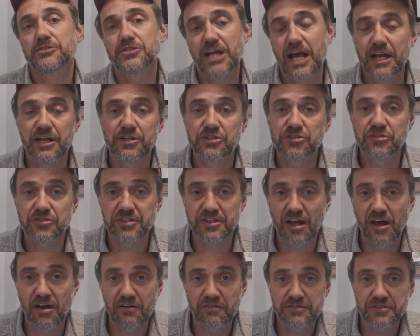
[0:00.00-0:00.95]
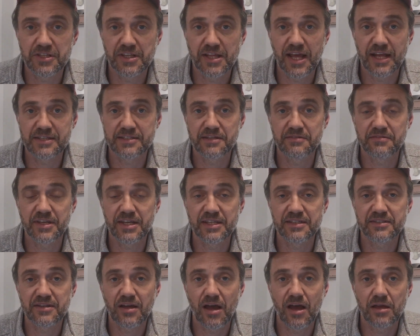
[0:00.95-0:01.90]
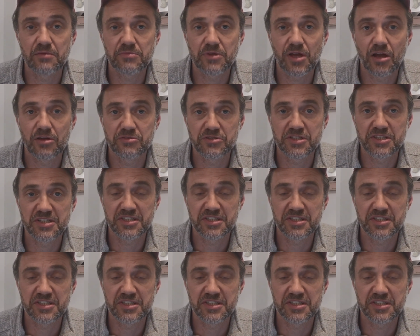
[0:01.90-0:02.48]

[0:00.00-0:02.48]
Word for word: challenge yourself to the activities that I'm going